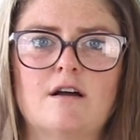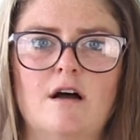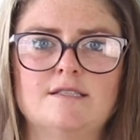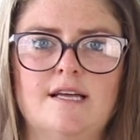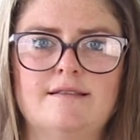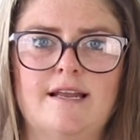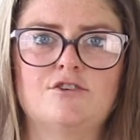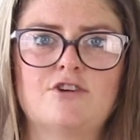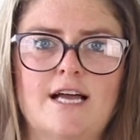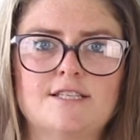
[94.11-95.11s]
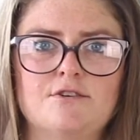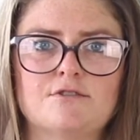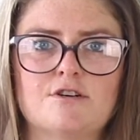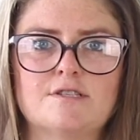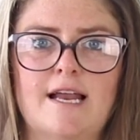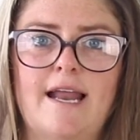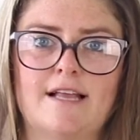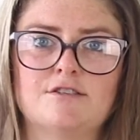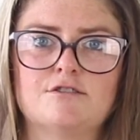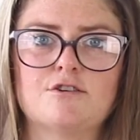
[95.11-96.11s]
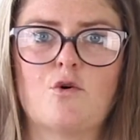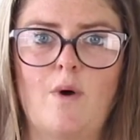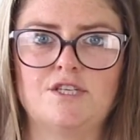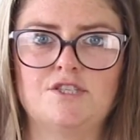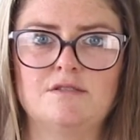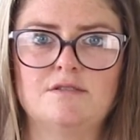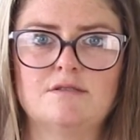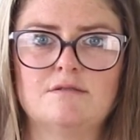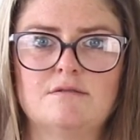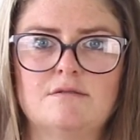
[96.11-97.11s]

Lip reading: content that attracts users and answers their questions.